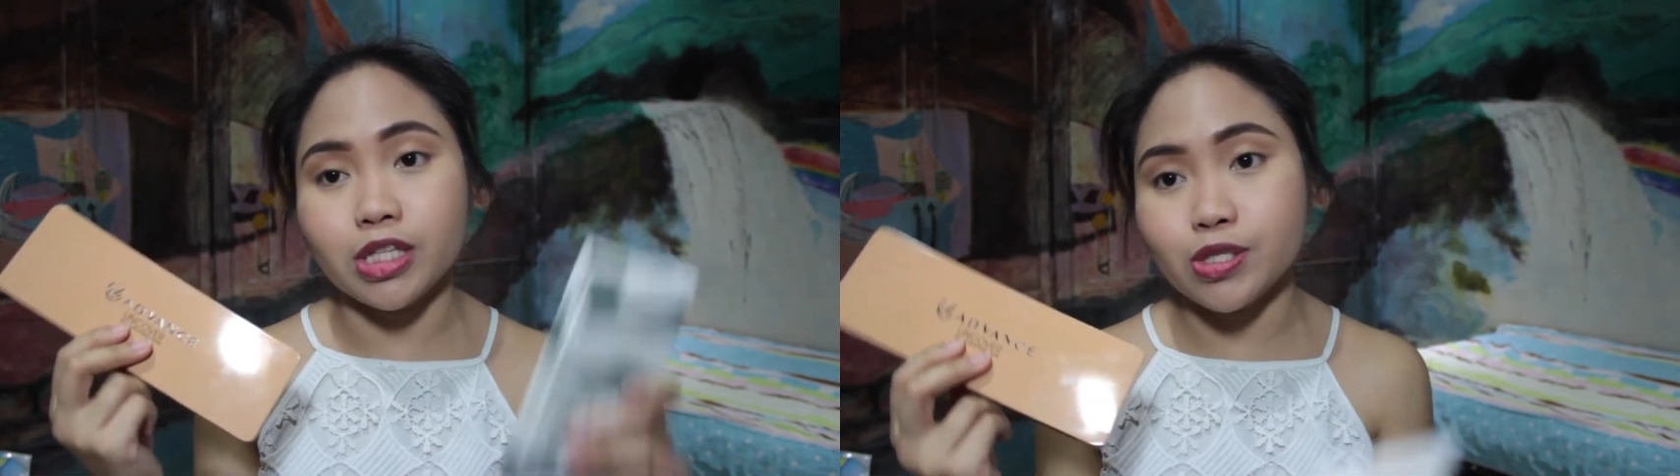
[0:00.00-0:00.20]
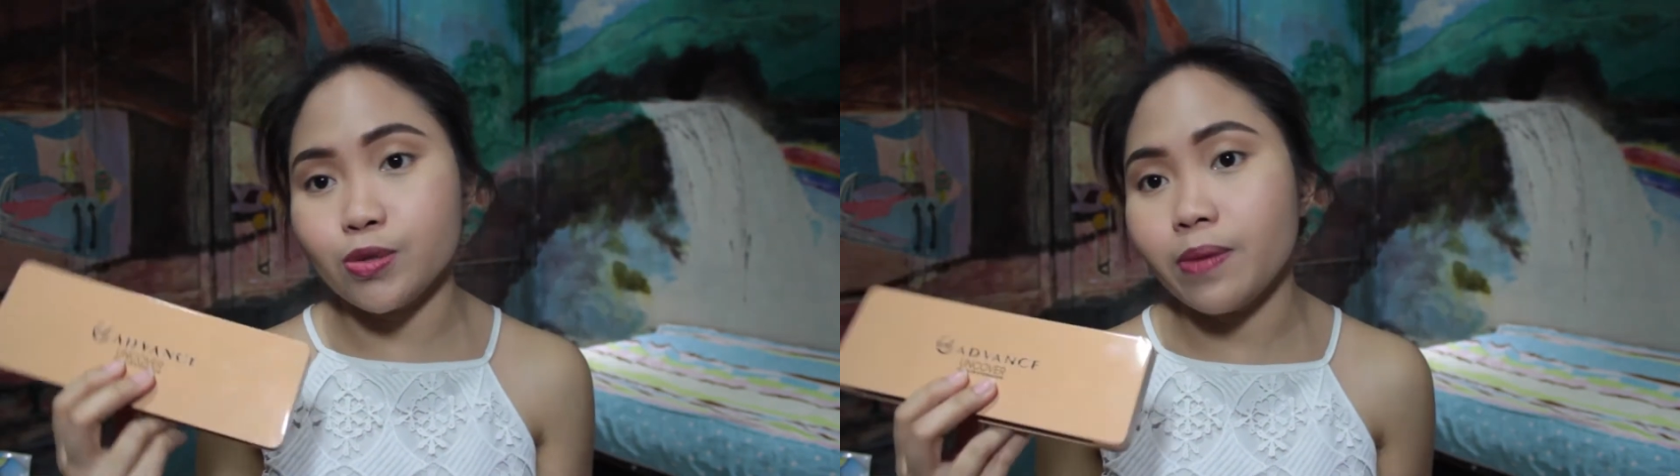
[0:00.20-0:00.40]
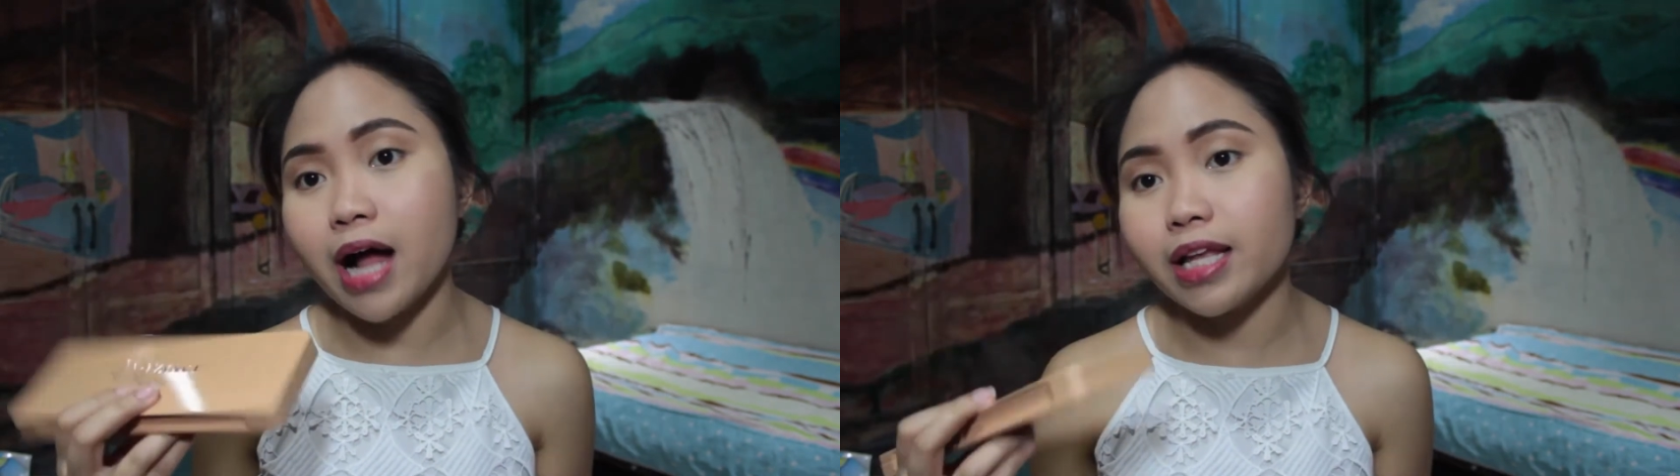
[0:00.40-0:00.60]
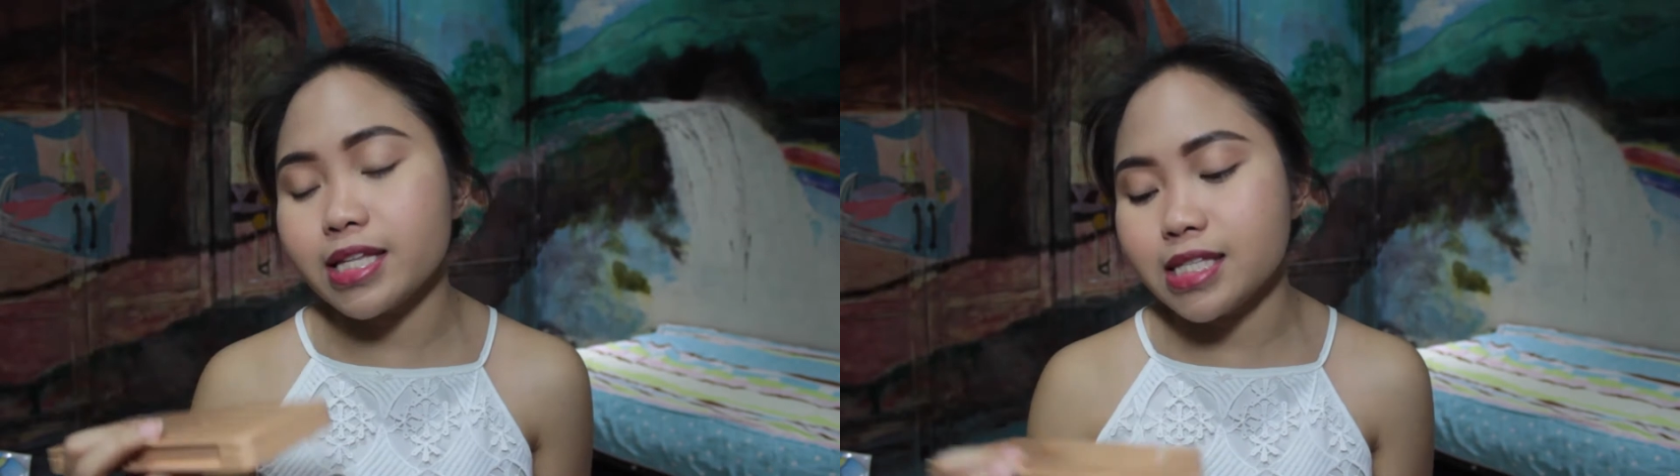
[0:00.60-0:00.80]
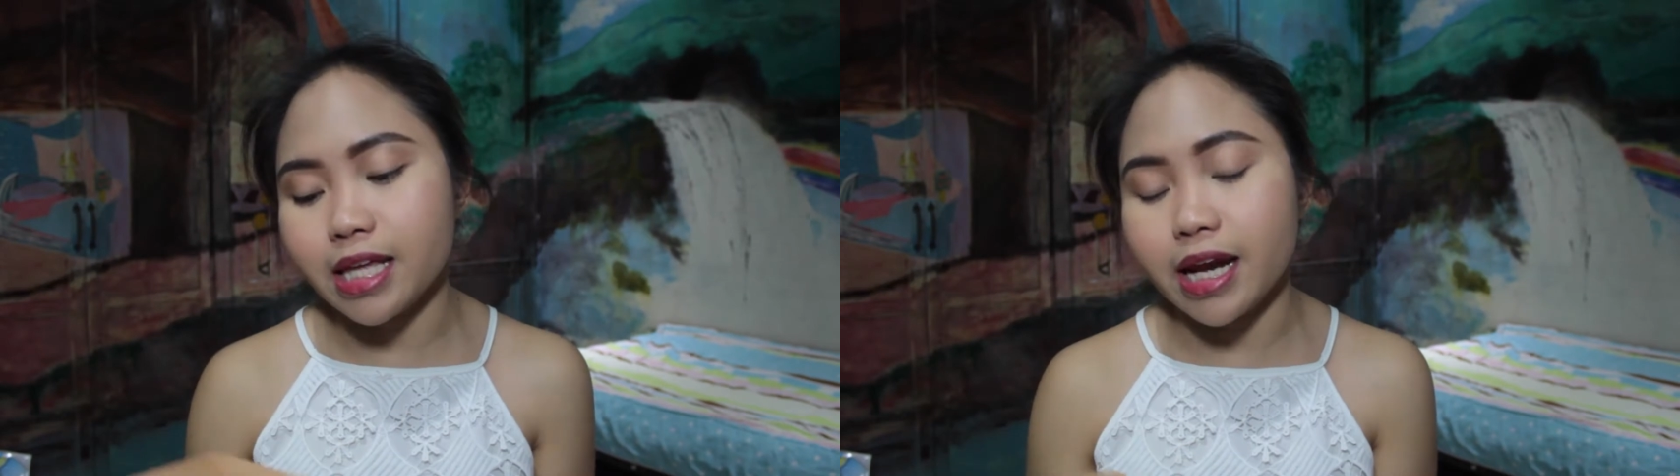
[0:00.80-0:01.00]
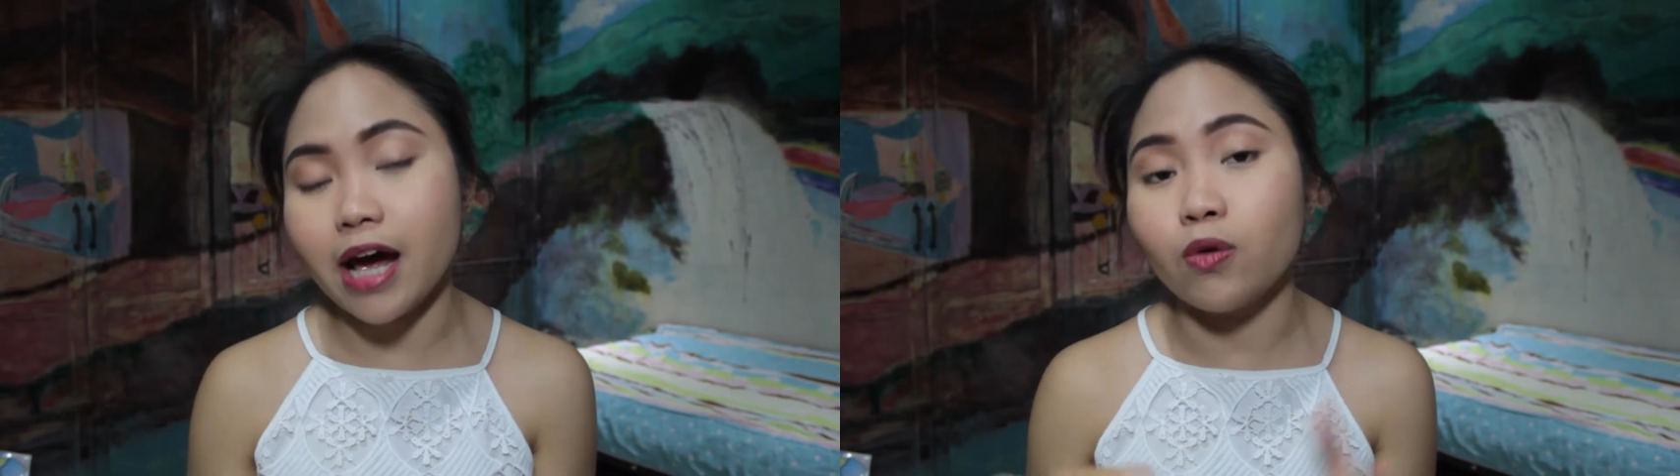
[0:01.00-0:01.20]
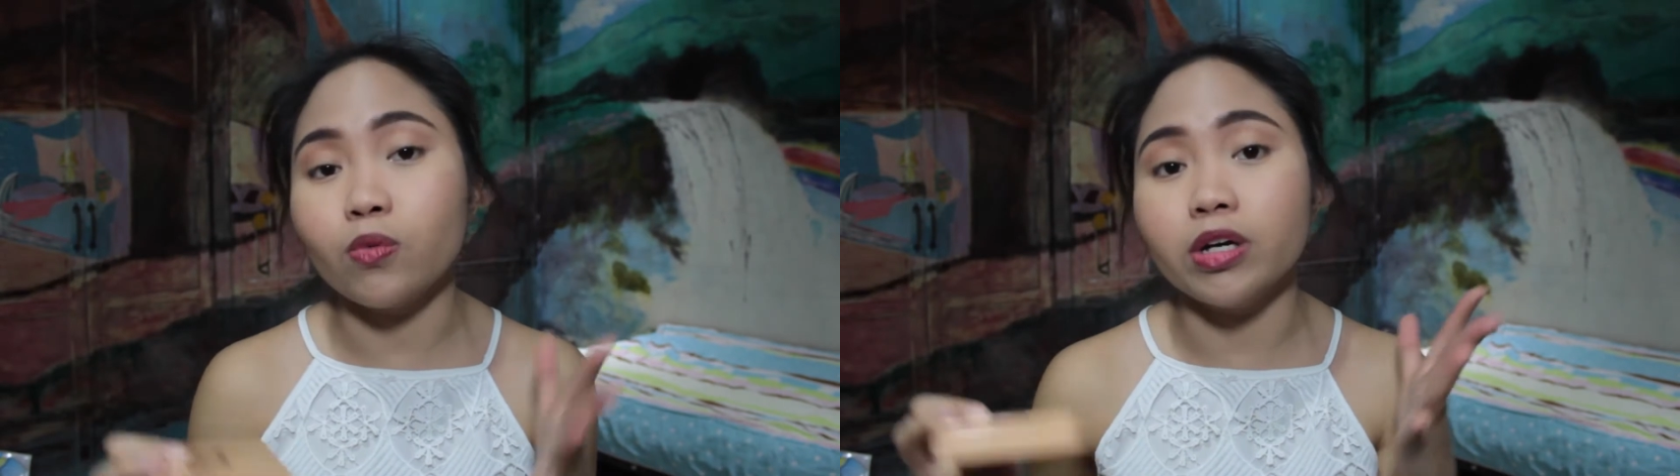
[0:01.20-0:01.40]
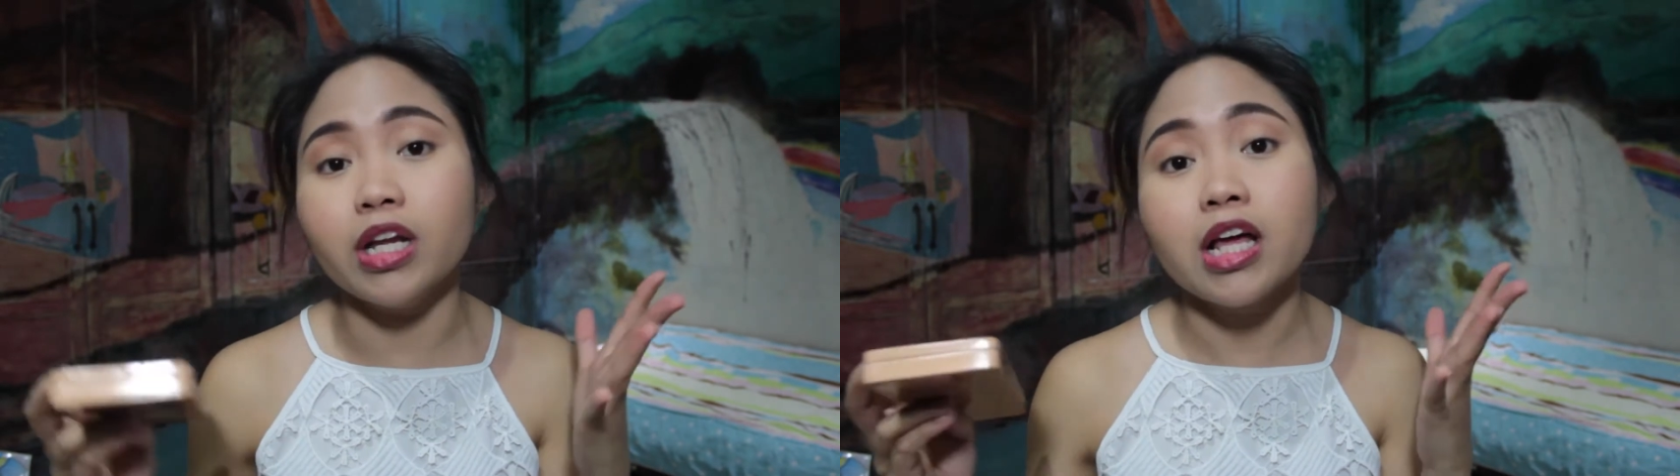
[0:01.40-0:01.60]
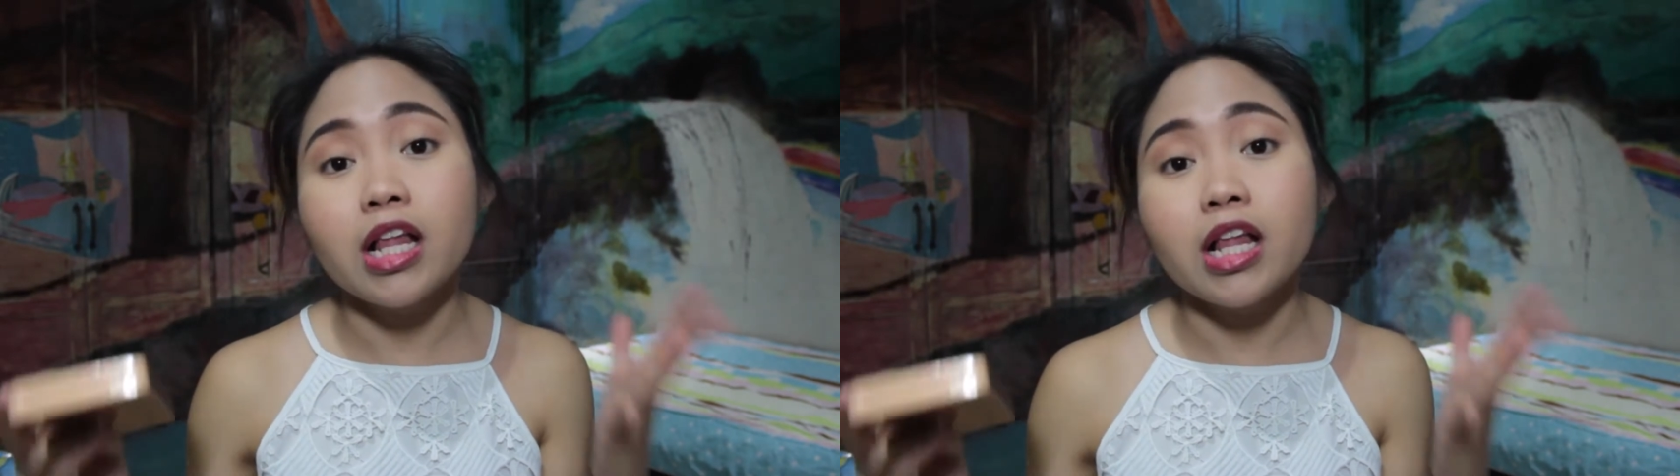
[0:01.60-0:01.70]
two palettes, then I would